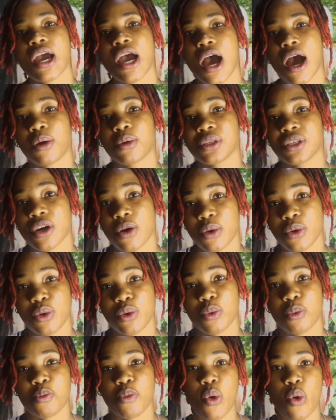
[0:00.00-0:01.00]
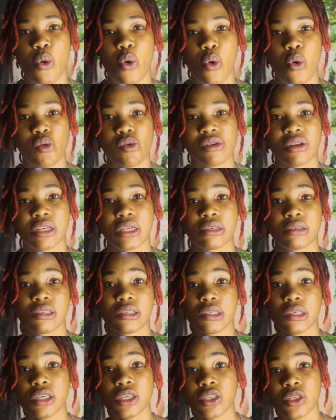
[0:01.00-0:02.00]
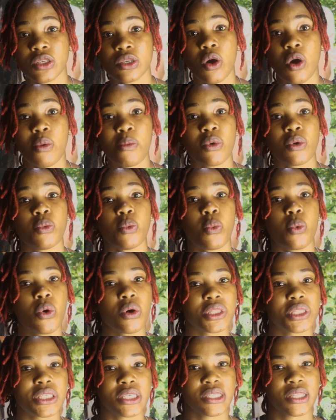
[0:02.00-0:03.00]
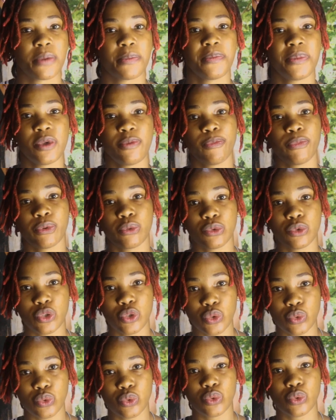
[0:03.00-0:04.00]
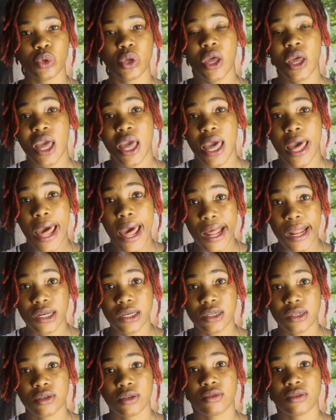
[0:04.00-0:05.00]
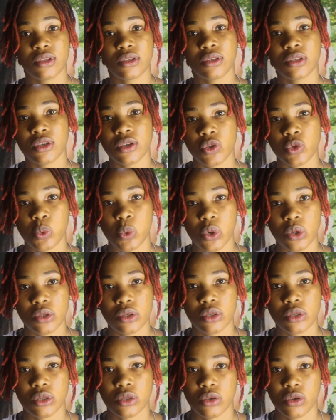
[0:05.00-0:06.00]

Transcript: I'll tell you more on the 6 common ones that people do, and the 6 ones